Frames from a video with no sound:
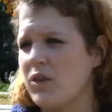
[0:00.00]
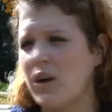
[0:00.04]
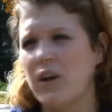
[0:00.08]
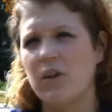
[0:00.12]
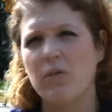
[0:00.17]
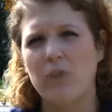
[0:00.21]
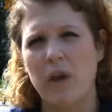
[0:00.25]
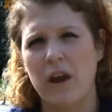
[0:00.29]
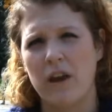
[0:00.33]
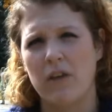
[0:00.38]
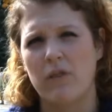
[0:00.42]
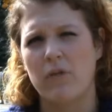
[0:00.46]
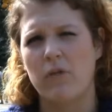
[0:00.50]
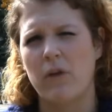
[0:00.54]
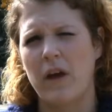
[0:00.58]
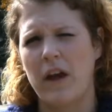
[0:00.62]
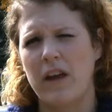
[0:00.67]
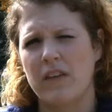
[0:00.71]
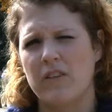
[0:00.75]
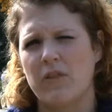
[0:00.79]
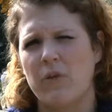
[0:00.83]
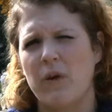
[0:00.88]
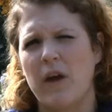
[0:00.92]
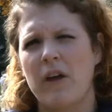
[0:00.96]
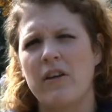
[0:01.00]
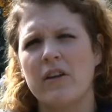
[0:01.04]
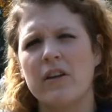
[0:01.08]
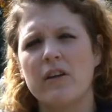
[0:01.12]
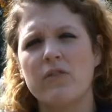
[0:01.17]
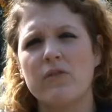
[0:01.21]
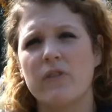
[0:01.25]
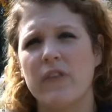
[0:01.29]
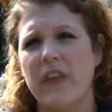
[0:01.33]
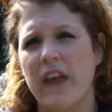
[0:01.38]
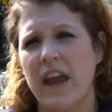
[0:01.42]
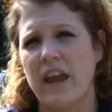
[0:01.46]
trying to ra raise awareness
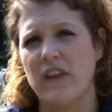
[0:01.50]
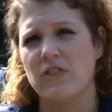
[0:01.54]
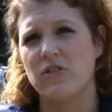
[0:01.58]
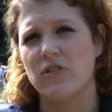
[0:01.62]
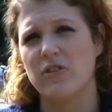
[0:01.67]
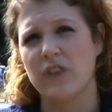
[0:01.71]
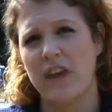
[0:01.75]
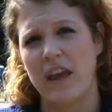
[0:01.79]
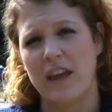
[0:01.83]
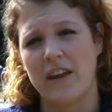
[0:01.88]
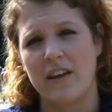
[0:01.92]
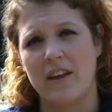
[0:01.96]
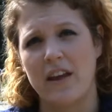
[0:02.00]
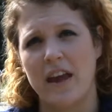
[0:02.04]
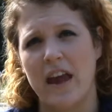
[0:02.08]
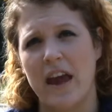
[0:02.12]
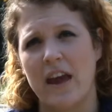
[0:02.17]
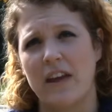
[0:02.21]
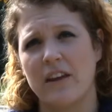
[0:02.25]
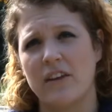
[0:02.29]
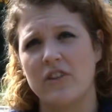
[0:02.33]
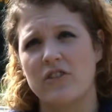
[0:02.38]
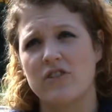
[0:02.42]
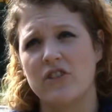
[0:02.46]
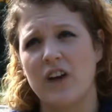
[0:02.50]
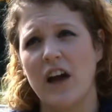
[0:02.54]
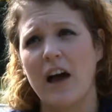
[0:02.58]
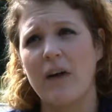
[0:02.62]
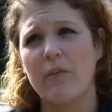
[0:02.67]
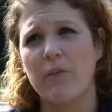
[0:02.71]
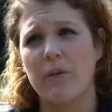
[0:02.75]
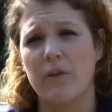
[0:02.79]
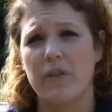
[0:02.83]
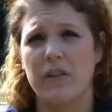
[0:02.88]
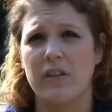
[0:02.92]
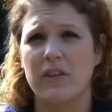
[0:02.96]
for the Angels Attic shop
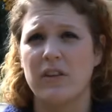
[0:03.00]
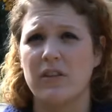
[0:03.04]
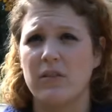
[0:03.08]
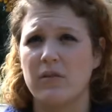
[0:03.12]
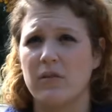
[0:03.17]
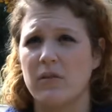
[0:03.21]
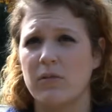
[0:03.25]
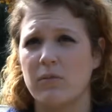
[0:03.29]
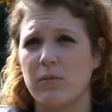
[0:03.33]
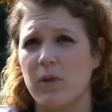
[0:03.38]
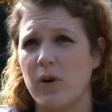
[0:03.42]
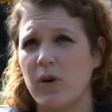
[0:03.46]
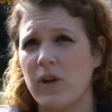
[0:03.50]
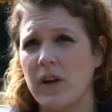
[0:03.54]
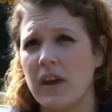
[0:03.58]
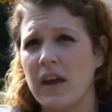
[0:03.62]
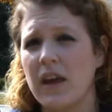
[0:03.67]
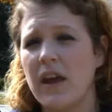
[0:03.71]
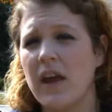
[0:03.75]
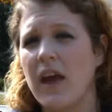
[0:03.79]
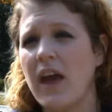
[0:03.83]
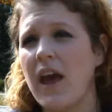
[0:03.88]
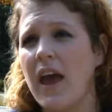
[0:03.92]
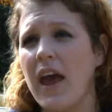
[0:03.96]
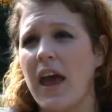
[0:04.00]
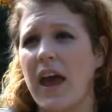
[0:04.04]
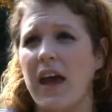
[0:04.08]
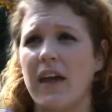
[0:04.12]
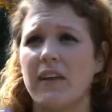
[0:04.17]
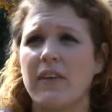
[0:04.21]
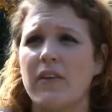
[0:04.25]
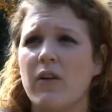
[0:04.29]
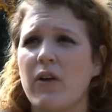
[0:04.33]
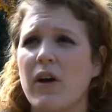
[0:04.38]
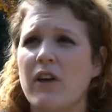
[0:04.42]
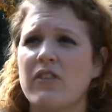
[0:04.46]
within Murray.
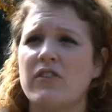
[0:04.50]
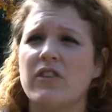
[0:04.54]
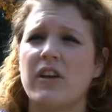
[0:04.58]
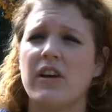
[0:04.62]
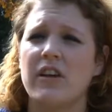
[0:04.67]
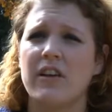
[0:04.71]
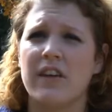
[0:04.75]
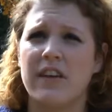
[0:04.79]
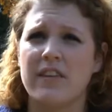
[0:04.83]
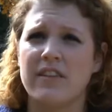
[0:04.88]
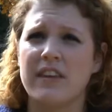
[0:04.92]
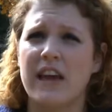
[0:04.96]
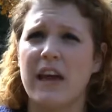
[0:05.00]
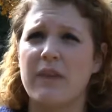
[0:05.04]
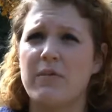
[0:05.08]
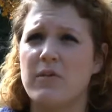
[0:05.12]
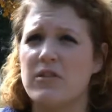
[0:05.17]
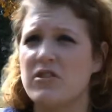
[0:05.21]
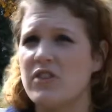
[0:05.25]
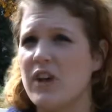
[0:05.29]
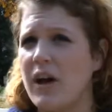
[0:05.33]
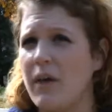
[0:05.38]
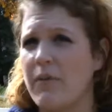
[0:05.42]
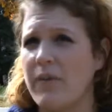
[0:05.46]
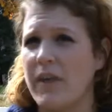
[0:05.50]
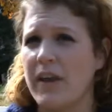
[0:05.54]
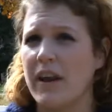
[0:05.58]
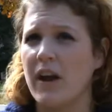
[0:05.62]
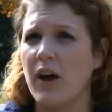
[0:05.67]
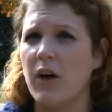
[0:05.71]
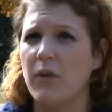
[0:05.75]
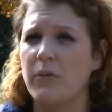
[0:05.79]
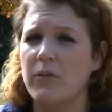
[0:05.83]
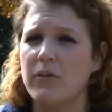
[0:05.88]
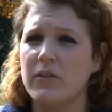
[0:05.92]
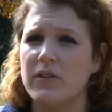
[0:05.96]
And they're actually a consignment shop that
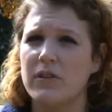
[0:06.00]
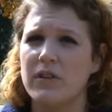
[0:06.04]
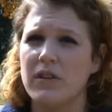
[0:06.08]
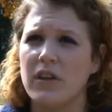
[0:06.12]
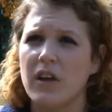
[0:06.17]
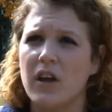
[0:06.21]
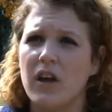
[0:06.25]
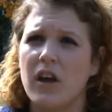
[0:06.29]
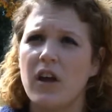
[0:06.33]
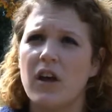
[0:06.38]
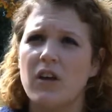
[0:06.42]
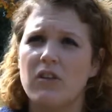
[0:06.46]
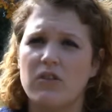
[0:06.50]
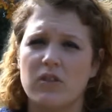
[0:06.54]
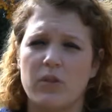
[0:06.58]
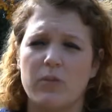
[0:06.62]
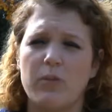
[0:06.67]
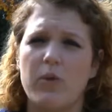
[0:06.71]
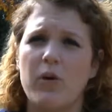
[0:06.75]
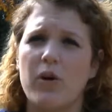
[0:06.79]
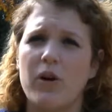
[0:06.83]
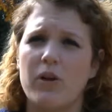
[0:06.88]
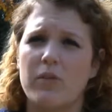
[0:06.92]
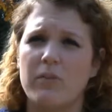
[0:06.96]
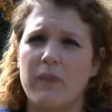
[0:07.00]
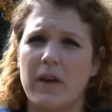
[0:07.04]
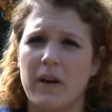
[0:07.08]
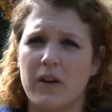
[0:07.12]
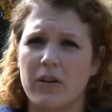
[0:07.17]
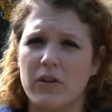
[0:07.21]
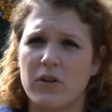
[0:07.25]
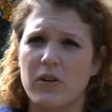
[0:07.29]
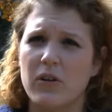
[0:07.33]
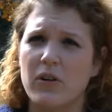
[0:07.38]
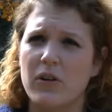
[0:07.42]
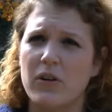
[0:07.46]
helps support
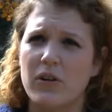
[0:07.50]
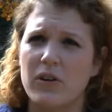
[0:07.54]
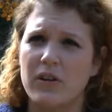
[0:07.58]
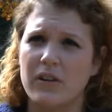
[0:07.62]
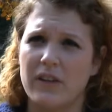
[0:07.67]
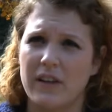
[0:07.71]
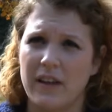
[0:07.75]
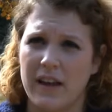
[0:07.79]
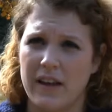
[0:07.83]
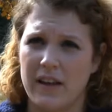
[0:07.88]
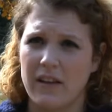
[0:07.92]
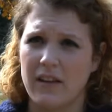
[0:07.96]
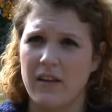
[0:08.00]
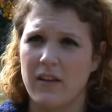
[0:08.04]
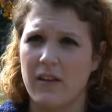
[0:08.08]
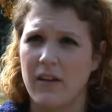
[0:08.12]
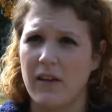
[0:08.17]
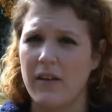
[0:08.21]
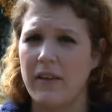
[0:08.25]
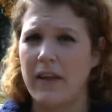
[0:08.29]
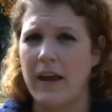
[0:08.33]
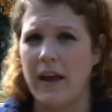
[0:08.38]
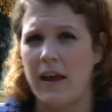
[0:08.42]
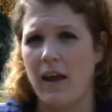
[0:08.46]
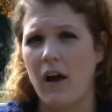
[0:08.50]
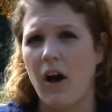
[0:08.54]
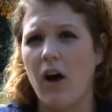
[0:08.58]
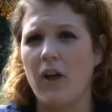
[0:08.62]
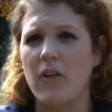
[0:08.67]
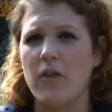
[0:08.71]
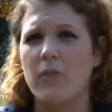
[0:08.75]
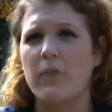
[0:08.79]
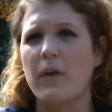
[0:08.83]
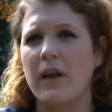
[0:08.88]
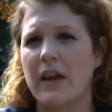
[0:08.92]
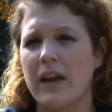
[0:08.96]
medical, like they all
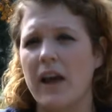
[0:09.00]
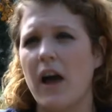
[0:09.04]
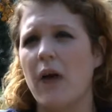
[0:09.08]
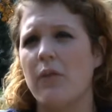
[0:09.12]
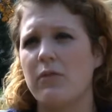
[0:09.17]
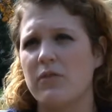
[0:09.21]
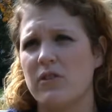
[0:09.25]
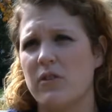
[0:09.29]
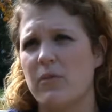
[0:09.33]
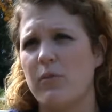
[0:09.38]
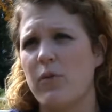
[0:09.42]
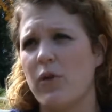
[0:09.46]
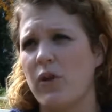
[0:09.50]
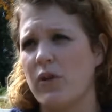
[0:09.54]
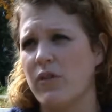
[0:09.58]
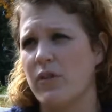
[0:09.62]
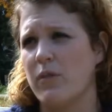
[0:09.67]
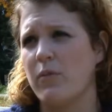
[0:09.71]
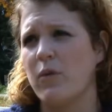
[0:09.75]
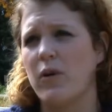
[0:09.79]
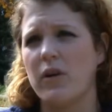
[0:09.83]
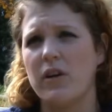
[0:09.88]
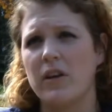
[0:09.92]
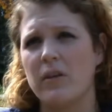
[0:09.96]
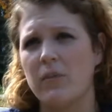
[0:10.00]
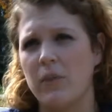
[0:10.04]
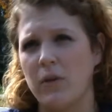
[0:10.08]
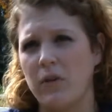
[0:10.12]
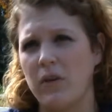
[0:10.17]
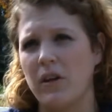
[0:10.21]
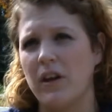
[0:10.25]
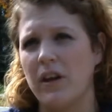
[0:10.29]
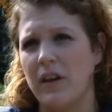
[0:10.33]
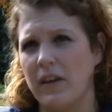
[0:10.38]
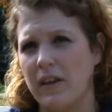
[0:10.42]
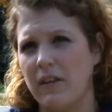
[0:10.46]
their money helps support the Murray
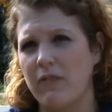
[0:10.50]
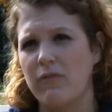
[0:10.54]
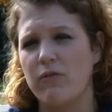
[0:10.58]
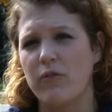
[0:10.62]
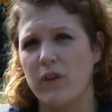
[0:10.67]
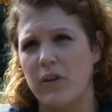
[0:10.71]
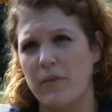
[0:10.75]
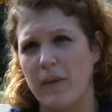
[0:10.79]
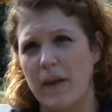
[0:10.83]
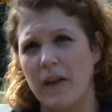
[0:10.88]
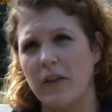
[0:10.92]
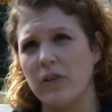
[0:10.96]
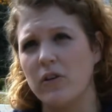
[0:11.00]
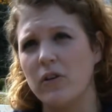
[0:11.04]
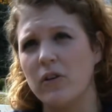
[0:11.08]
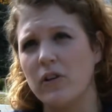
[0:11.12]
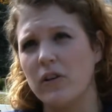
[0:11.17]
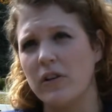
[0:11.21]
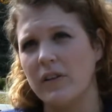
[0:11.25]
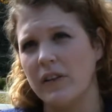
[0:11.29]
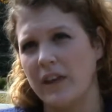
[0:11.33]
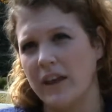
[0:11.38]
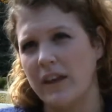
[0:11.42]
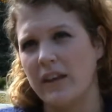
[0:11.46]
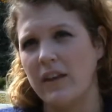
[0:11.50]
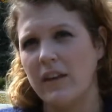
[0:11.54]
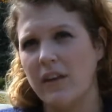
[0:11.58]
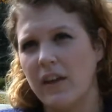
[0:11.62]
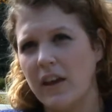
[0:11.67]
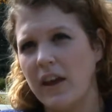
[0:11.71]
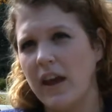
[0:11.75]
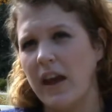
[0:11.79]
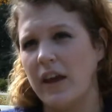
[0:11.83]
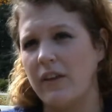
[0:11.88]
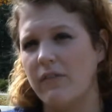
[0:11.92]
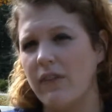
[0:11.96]
community and give free medical like
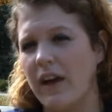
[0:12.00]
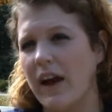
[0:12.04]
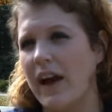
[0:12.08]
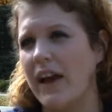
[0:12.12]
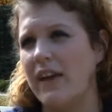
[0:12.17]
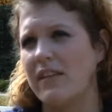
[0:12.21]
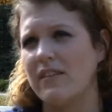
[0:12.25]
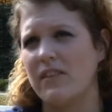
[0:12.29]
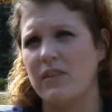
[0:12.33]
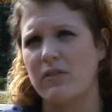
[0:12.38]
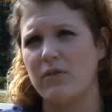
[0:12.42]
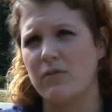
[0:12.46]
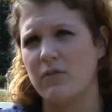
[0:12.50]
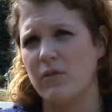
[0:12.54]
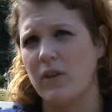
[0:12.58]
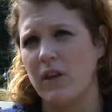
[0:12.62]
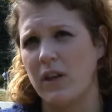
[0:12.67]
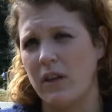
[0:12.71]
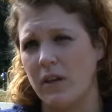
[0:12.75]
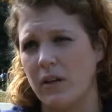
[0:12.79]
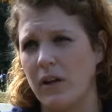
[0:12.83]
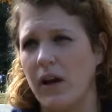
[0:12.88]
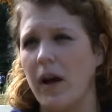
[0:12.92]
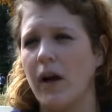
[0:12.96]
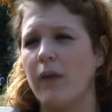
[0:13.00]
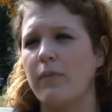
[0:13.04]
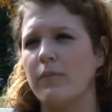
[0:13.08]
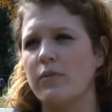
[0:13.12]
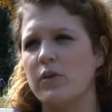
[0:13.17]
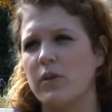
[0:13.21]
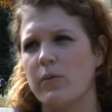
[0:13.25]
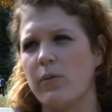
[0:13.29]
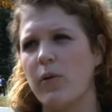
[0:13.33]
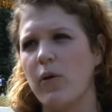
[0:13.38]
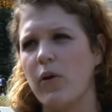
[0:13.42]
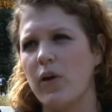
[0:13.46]
advice and, and um,
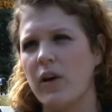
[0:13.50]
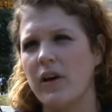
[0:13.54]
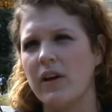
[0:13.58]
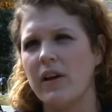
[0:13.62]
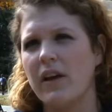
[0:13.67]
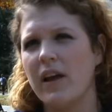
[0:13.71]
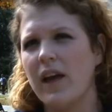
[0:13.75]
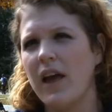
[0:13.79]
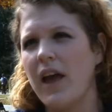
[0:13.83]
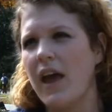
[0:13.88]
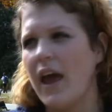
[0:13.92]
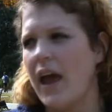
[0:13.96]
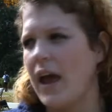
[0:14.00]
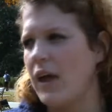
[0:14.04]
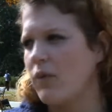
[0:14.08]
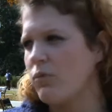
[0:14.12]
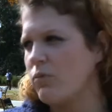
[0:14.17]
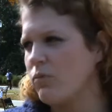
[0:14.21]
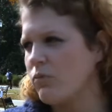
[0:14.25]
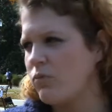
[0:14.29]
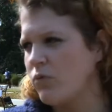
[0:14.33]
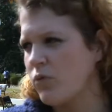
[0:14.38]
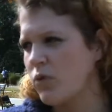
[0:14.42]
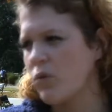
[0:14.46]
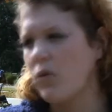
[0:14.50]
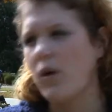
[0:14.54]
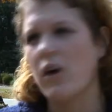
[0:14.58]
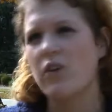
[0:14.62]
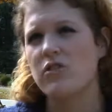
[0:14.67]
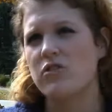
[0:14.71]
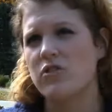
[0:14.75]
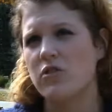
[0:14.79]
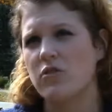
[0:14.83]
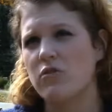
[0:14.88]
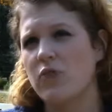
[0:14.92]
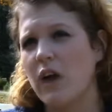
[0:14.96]
support. And through our
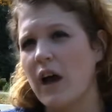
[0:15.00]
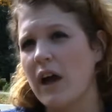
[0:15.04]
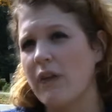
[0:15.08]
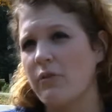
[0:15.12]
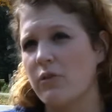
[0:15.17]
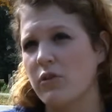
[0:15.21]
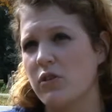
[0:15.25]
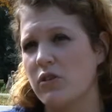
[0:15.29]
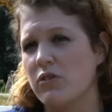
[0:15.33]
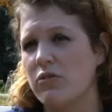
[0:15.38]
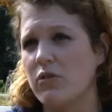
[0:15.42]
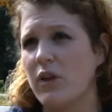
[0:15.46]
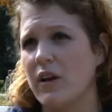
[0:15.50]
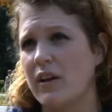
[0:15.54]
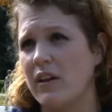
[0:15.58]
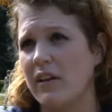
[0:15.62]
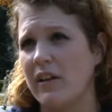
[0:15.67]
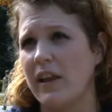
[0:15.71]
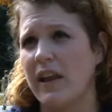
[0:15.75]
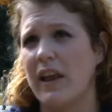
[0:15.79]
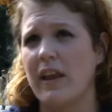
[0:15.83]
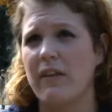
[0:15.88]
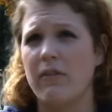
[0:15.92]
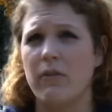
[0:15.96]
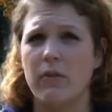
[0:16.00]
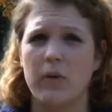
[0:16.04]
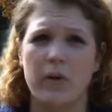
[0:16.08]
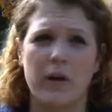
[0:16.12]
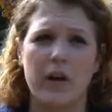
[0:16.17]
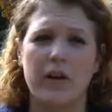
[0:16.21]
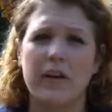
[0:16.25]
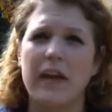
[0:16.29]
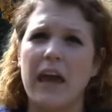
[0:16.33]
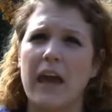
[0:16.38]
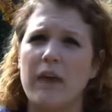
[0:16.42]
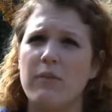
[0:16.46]
shoe drive, we're just trying to let everyone
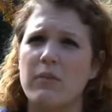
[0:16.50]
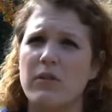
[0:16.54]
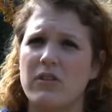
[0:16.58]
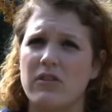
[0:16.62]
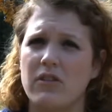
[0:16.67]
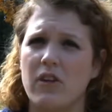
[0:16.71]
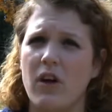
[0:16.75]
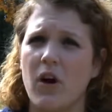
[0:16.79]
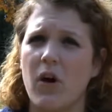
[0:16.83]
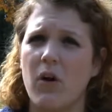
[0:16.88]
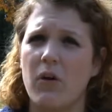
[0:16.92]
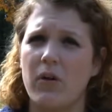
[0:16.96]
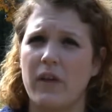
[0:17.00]
on campus know